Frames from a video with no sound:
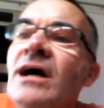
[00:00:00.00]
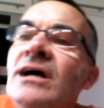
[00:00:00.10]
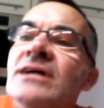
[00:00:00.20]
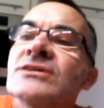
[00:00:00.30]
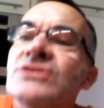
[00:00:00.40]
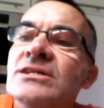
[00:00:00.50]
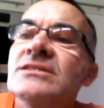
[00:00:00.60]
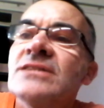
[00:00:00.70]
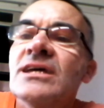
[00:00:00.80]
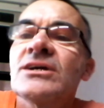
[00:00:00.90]

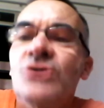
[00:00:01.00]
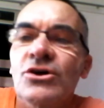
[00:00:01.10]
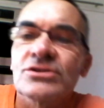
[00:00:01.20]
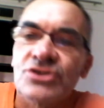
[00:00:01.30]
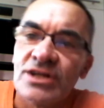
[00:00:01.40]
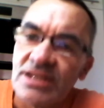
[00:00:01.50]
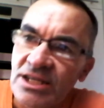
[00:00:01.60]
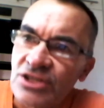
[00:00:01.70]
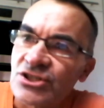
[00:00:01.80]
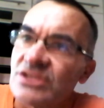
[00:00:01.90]
Cindy got
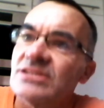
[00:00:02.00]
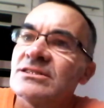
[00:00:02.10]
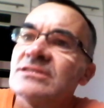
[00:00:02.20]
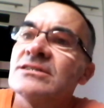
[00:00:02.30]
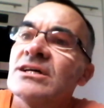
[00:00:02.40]
religion,